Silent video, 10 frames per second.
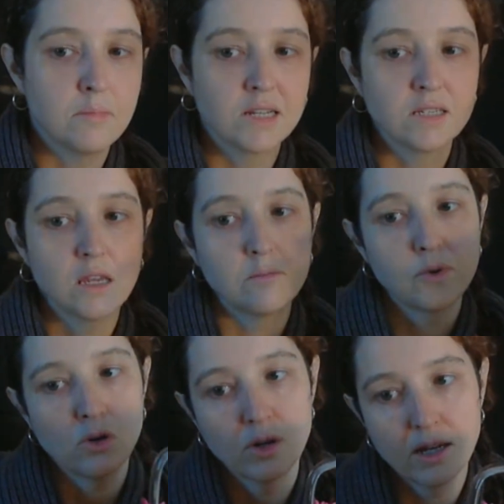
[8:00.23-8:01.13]
my son
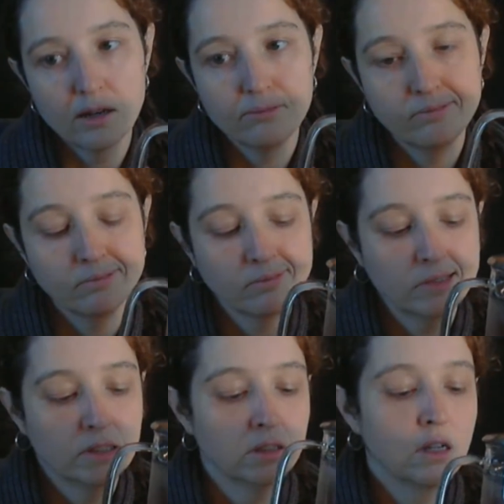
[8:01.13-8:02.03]
broke it.
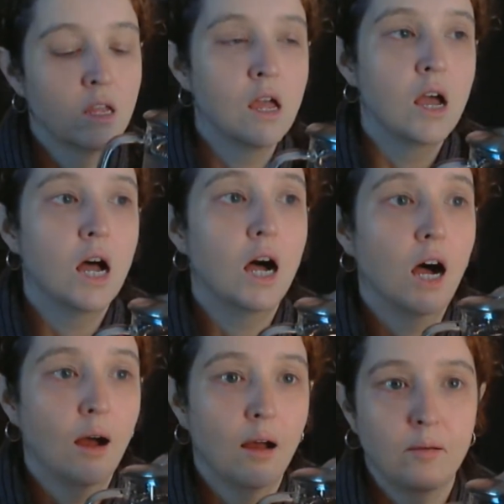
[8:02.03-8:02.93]

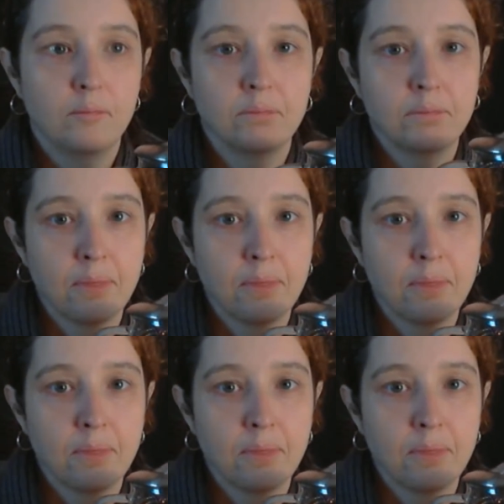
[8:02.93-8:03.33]
Um,